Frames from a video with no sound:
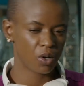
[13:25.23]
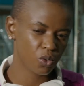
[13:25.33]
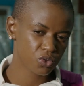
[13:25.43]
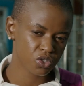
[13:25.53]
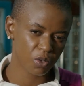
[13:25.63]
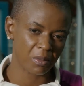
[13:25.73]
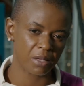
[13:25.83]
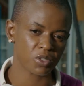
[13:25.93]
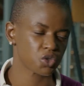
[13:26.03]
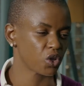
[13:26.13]
Also
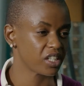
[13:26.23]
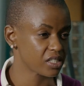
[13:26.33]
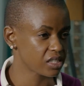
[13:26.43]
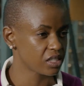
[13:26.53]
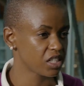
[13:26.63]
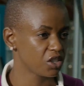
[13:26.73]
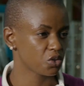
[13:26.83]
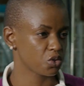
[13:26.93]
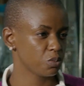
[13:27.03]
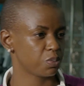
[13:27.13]
maybe join a certain
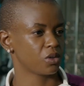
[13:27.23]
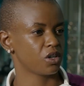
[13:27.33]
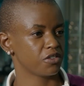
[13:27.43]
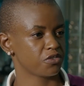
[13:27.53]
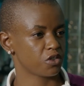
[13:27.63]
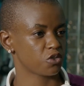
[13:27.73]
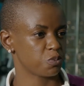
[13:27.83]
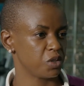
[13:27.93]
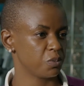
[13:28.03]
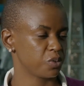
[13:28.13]
group of
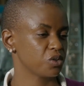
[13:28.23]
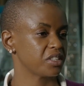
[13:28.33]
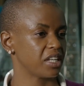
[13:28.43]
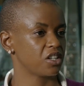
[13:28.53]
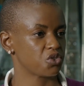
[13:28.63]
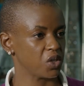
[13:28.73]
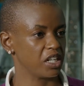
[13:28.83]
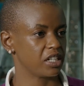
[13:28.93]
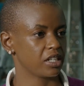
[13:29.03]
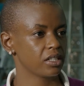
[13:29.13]
people that are
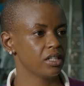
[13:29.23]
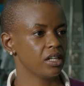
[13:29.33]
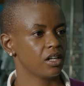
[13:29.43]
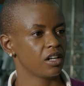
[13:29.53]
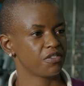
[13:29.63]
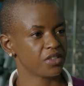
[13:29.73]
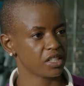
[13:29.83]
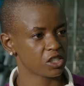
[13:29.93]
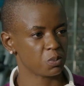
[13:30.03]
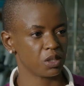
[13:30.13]
training,
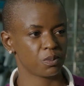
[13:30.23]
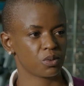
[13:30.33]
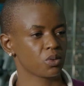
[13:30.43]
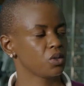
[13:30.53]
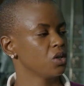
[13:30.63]
fitness people.